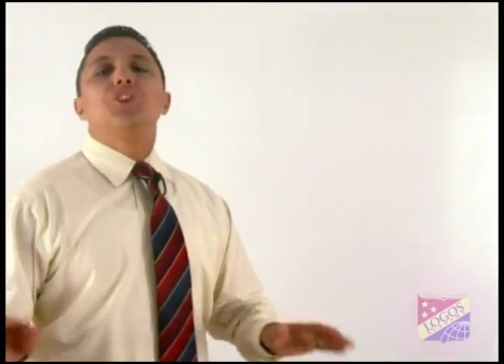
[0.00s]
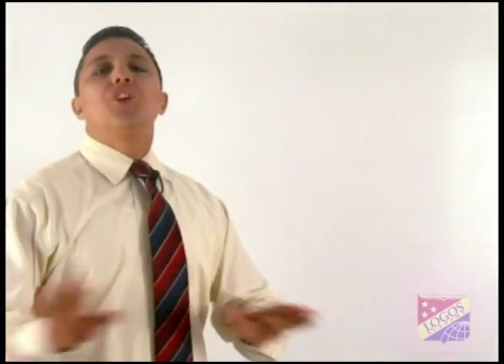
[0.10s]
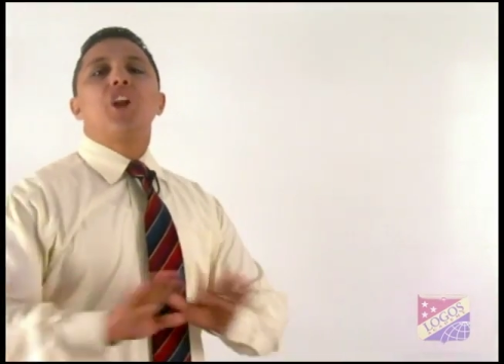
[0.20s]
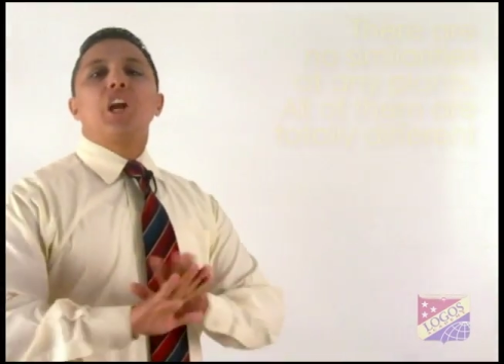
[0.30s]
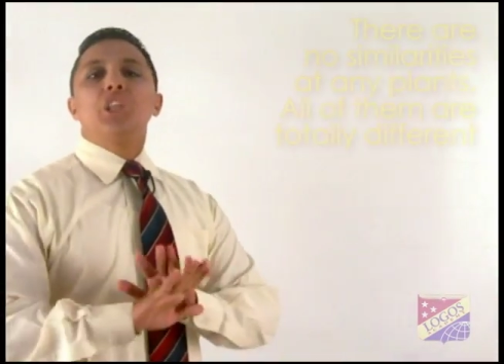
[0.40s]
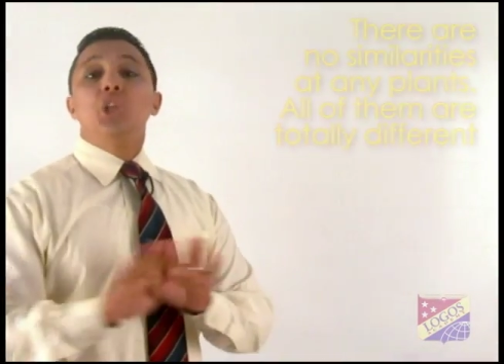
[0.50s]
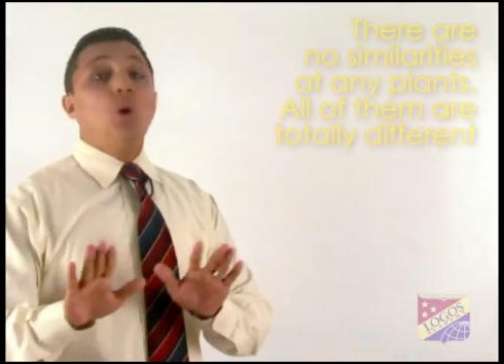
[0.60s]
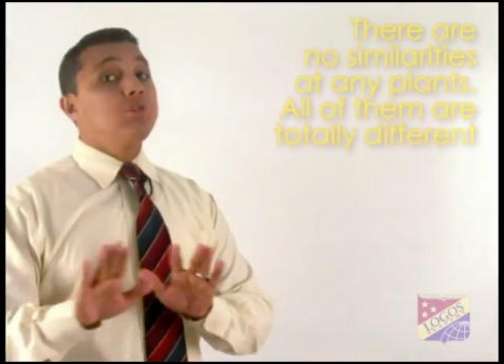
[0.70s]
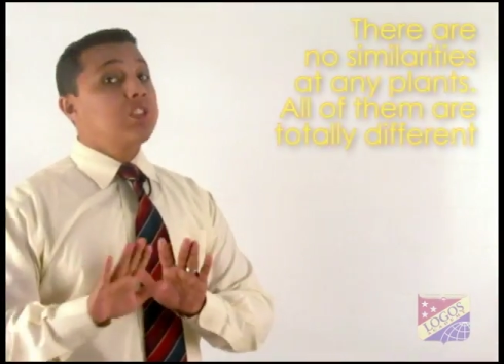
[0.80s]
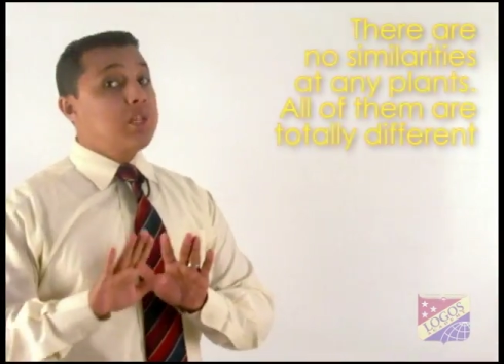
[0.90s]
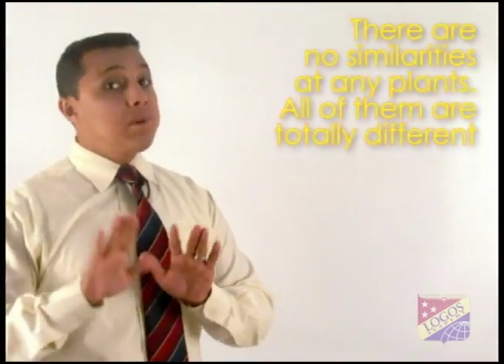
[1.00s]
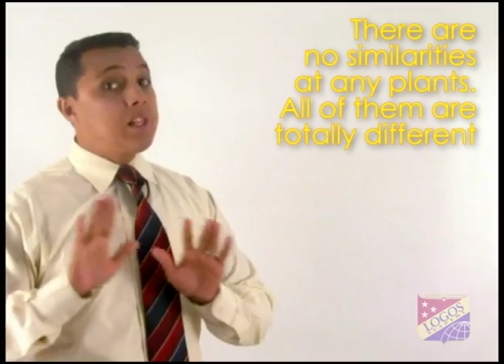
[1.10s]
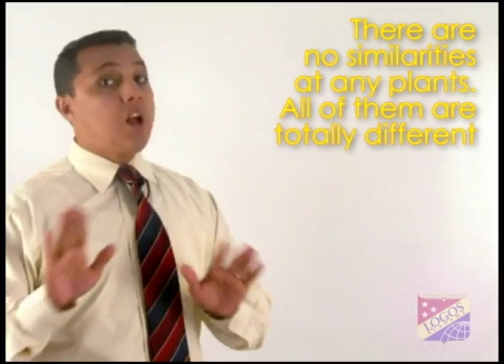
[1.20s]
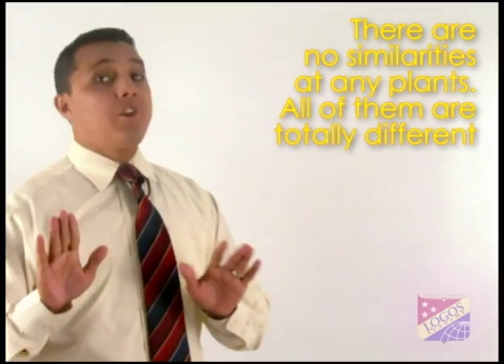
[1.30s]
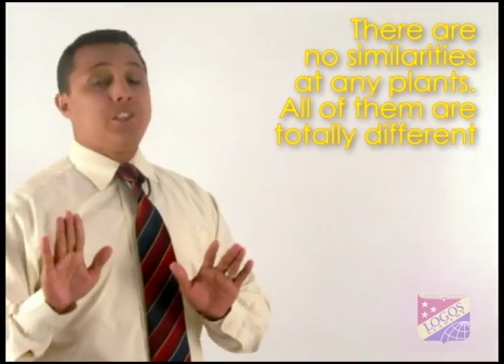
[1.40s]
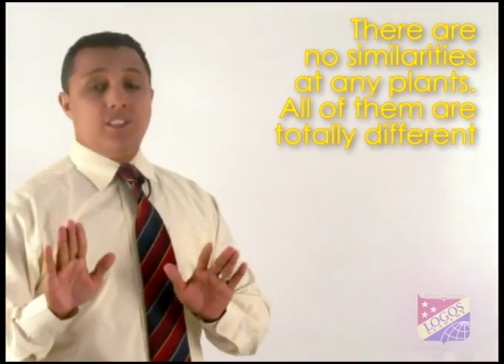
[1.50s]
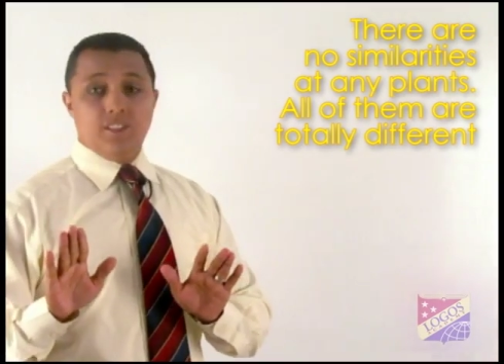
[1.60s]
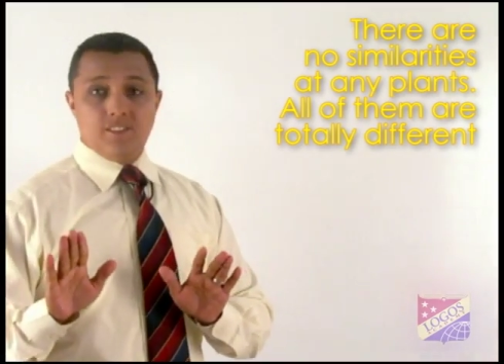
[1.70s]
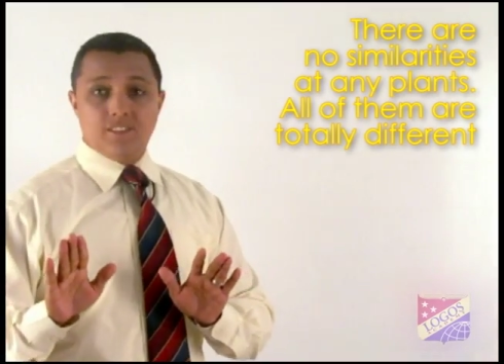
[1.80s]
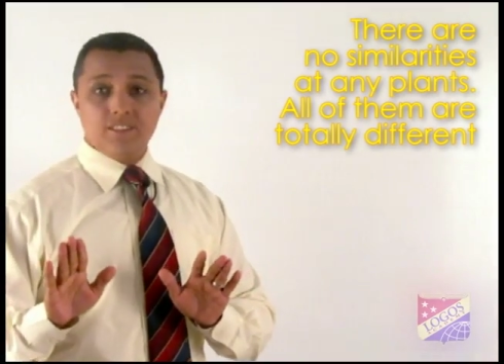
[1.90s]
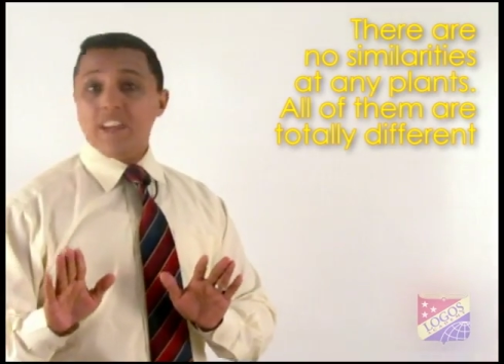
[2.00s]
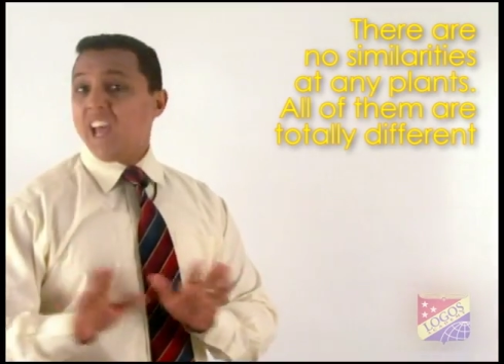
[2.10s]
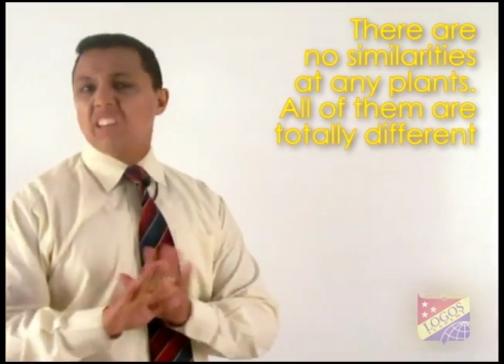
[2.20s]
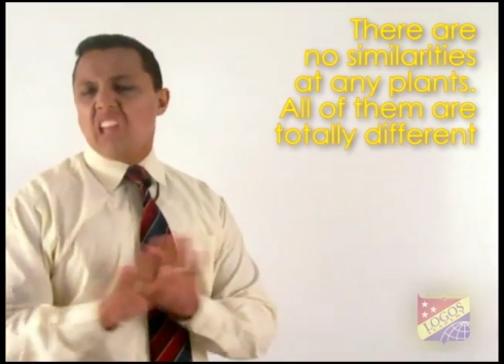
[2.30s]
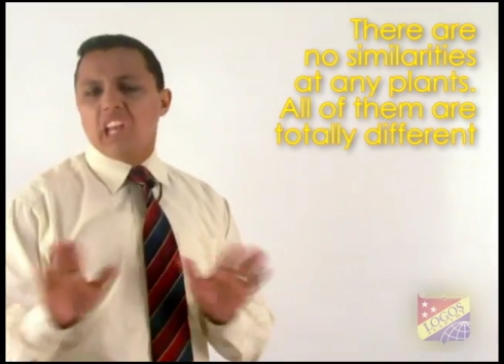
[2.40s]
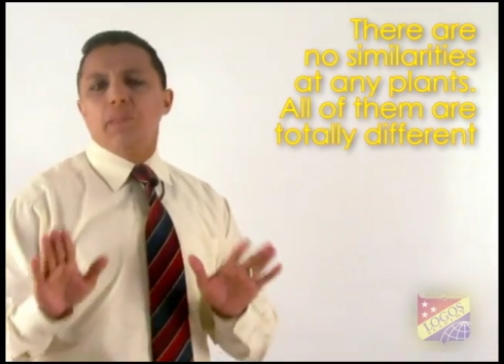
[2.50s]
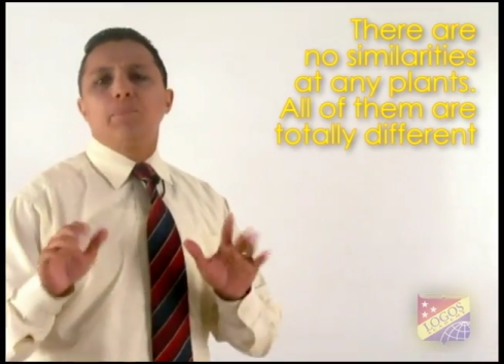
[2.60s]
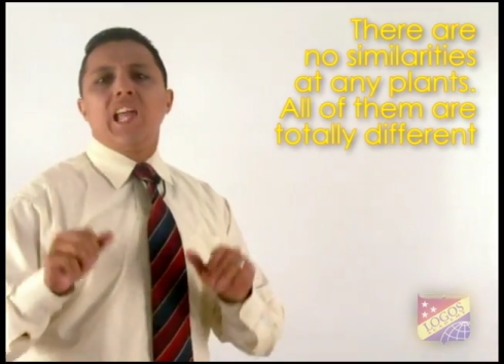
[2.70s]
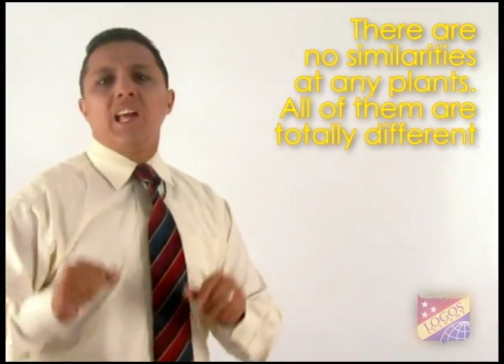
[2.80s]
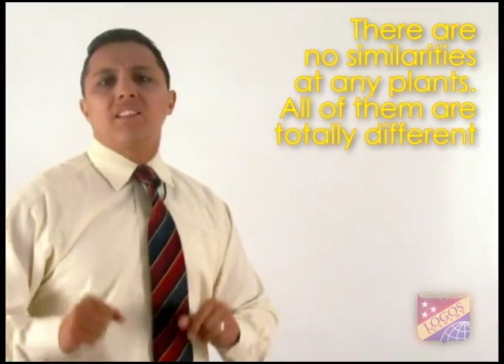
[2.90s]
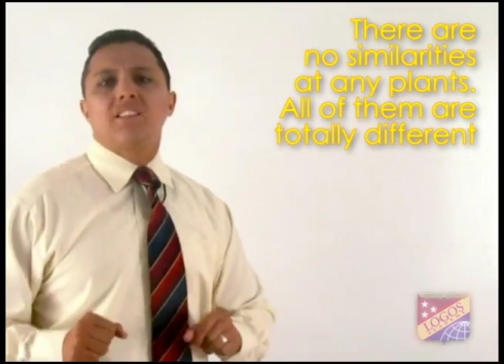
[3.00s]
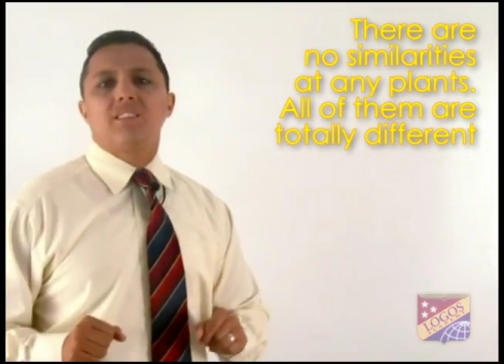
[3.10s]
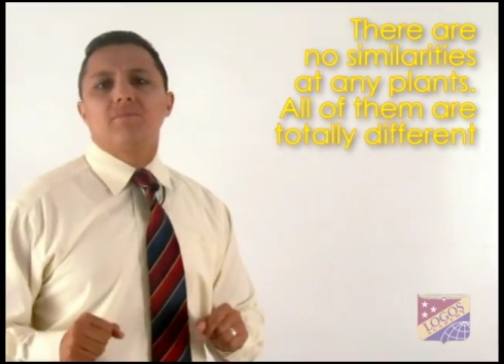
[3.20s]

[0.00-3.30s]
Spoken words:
There are no similarities at any plants.